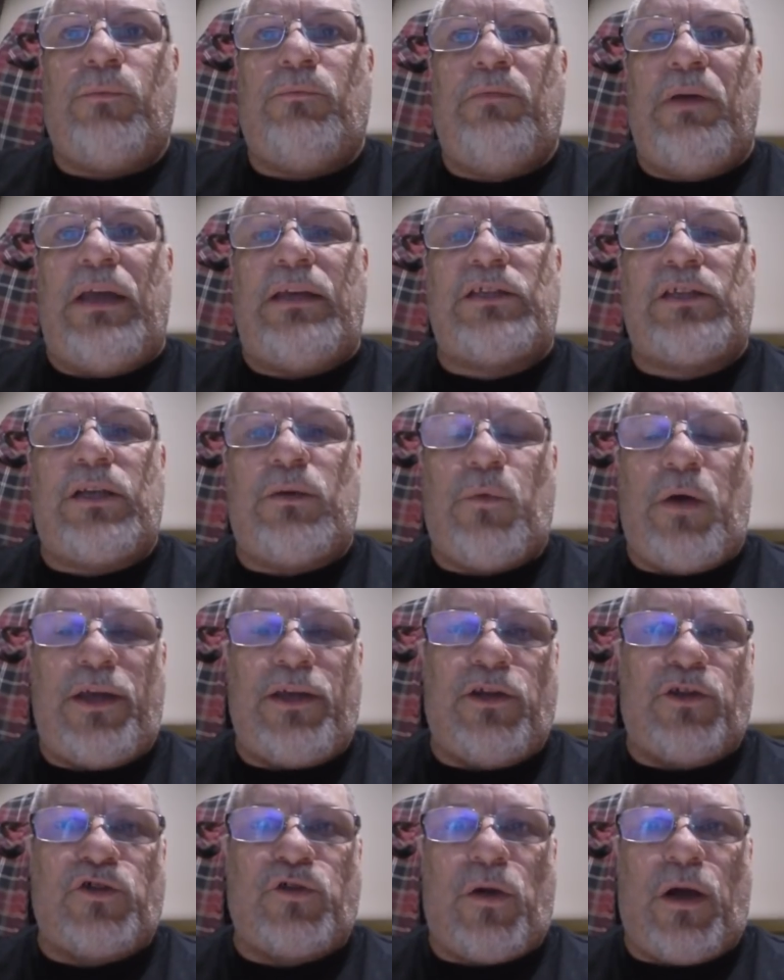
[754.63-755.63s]
basically
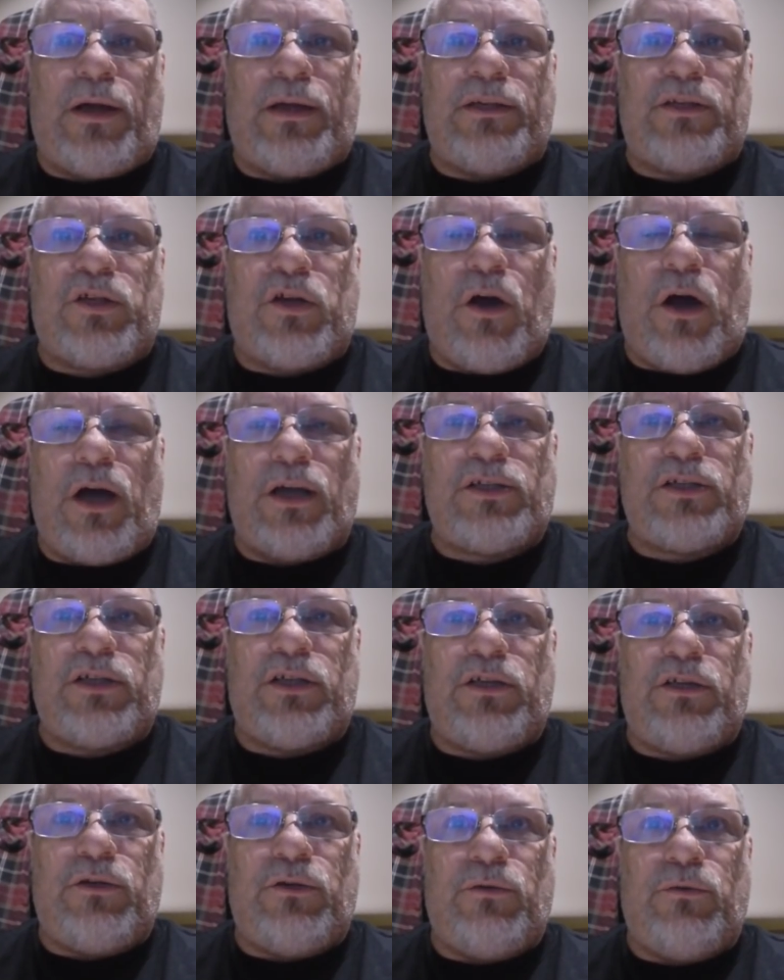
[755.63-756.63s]
what your truck is
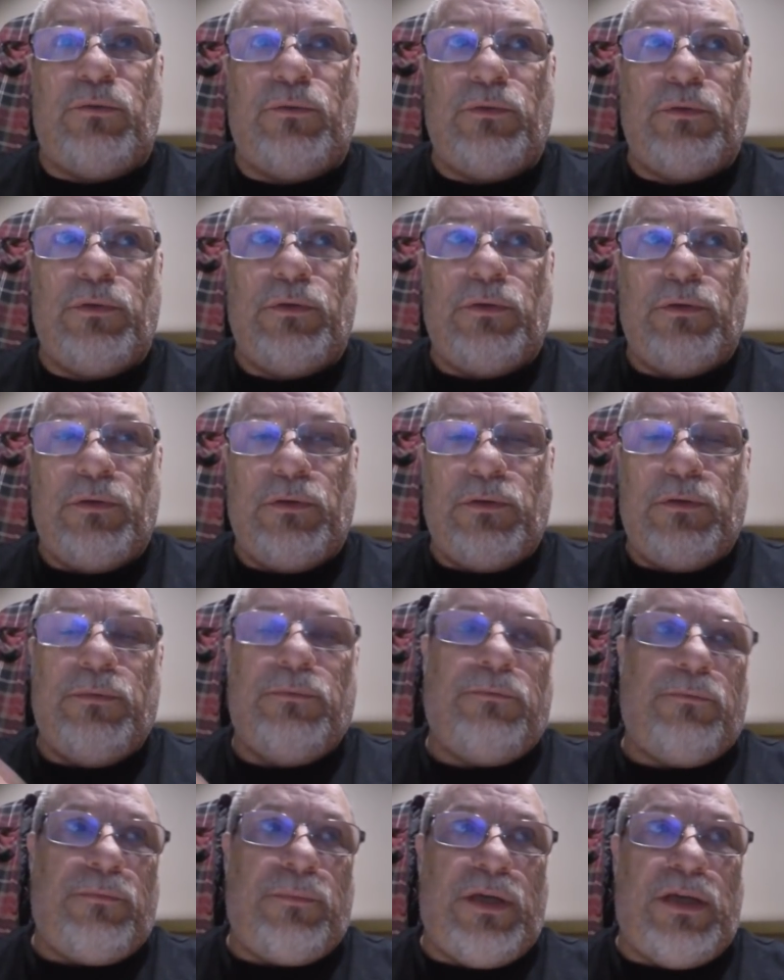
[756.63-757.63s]
costing you
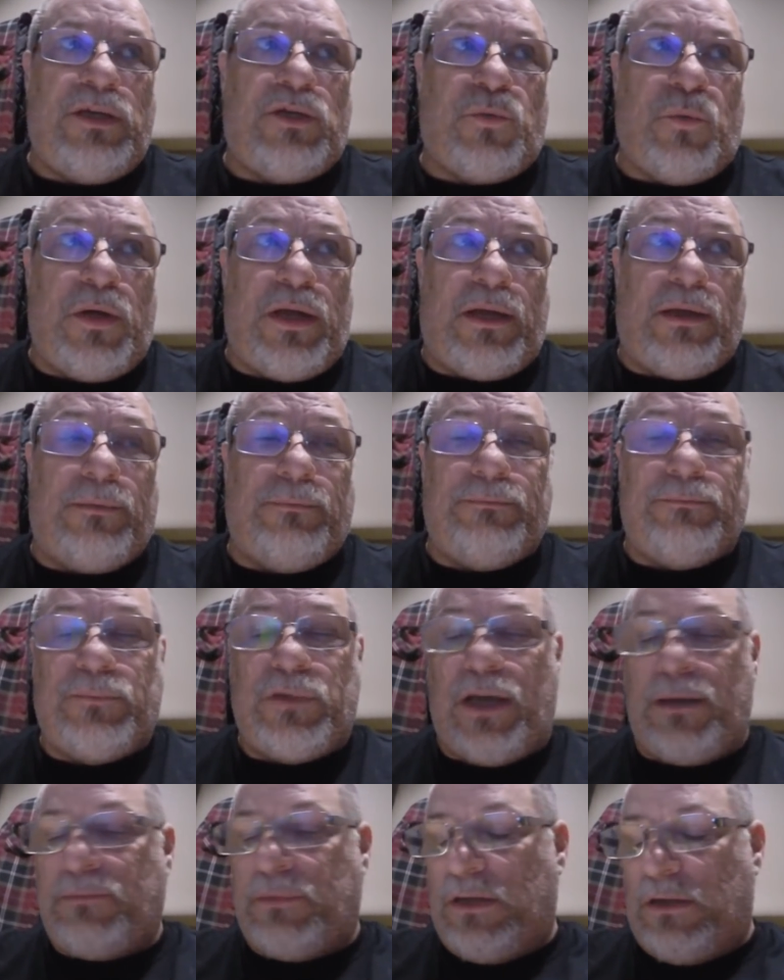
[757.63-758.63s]
each week
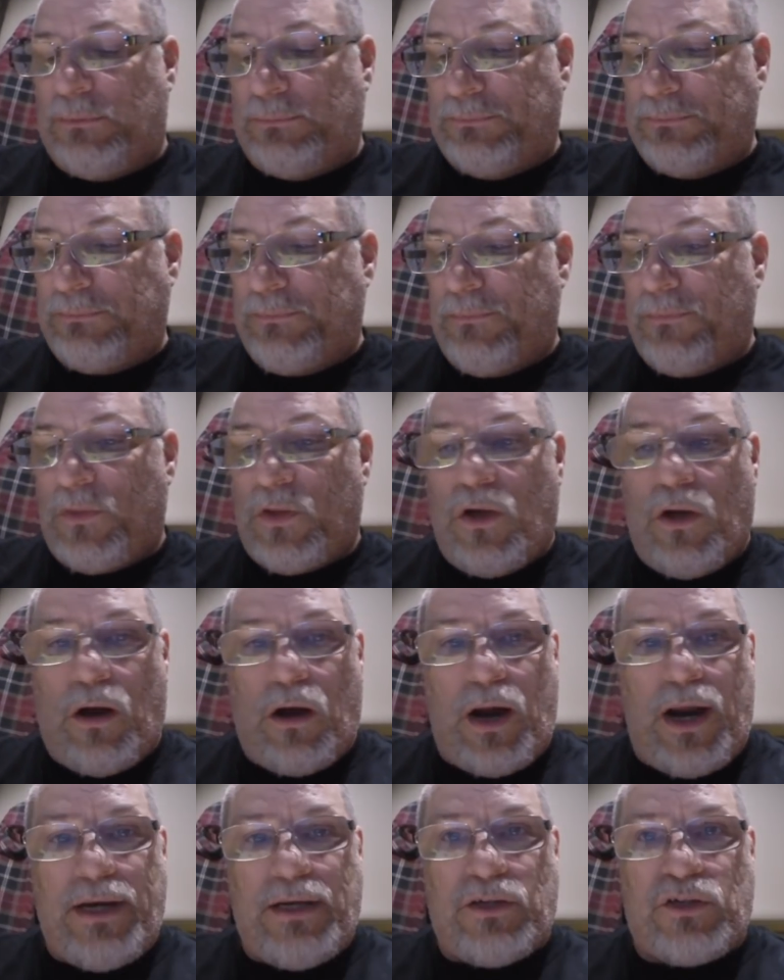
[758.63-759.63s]
type deal. All
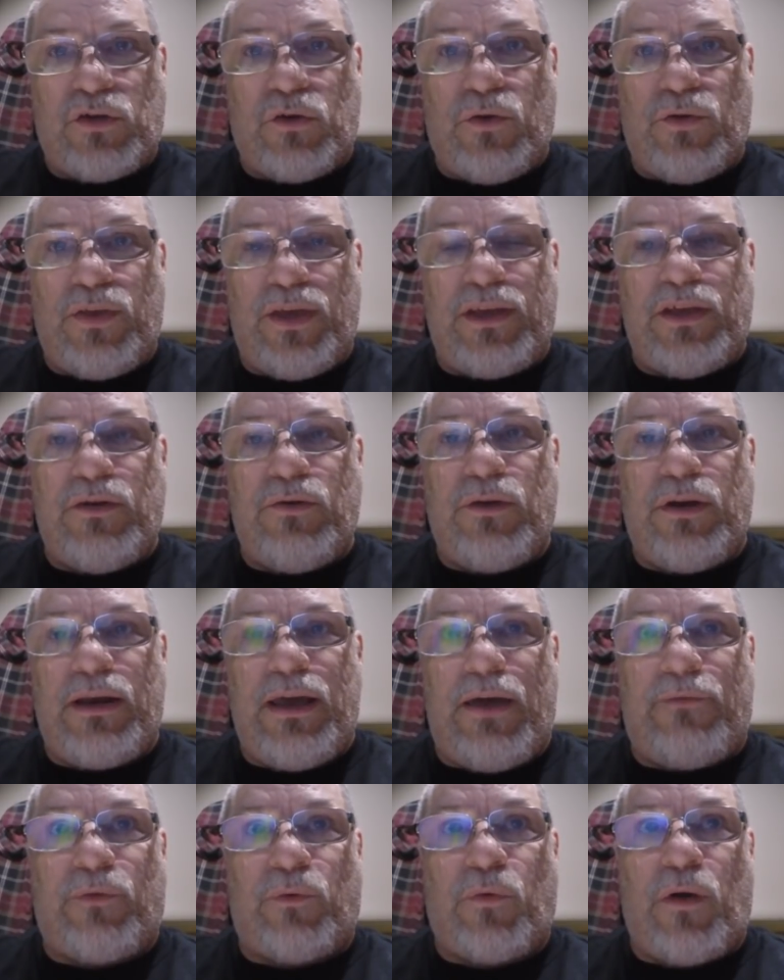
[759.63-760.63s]
right, so that you can
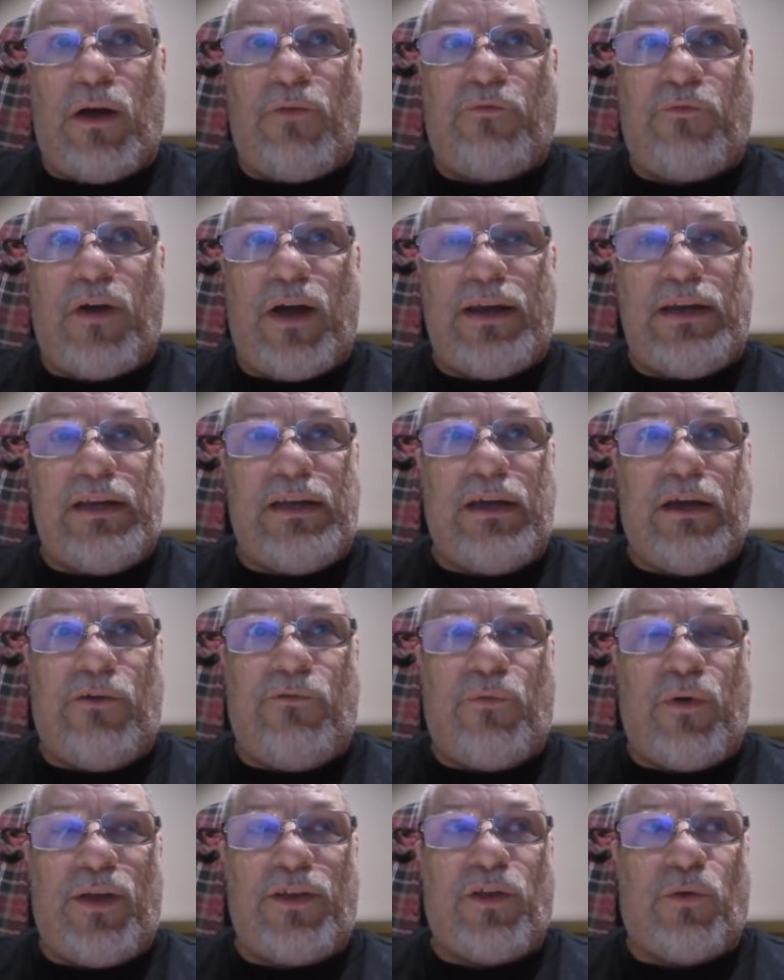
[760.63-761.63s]
have a rough idea
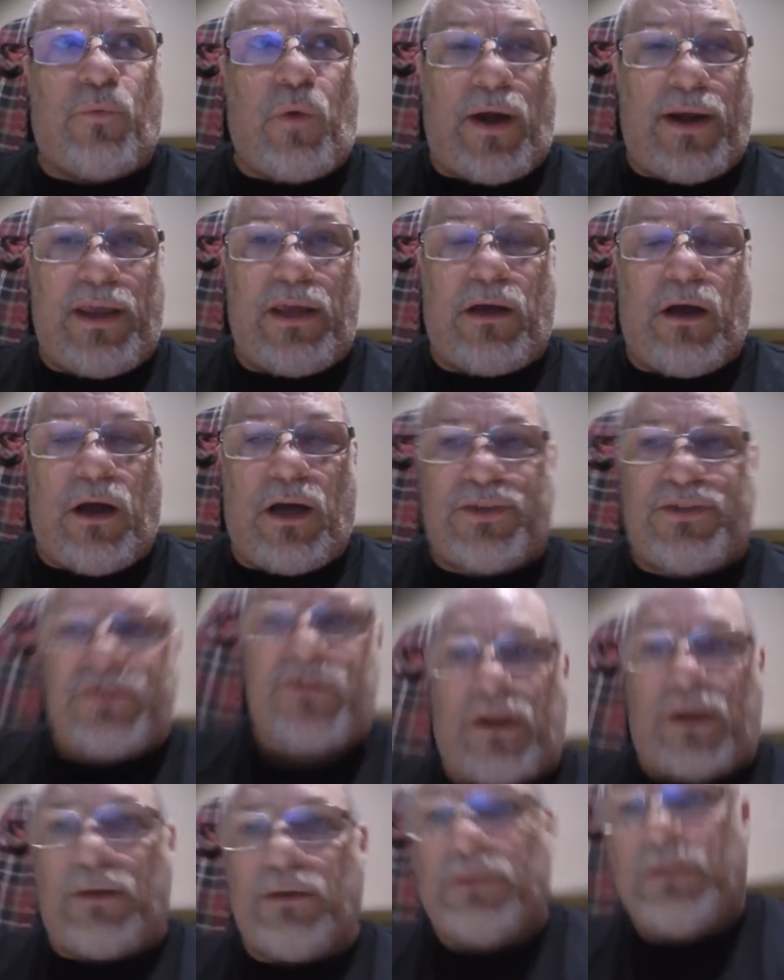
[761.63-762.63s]
of what your running costs
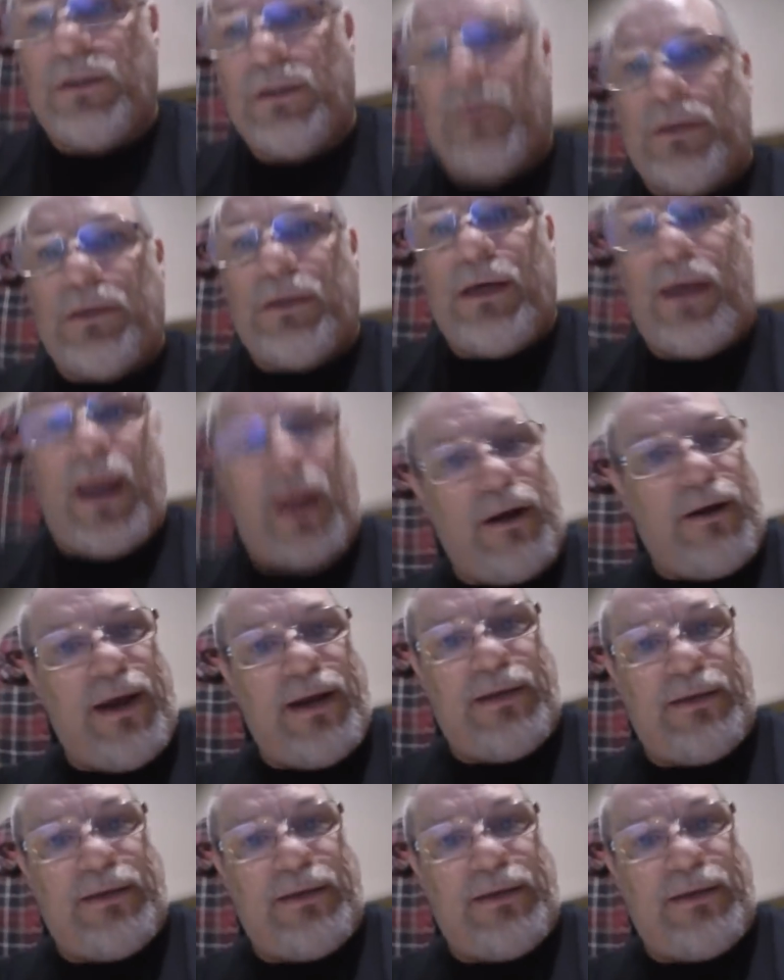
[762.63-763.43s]
are. Anyway,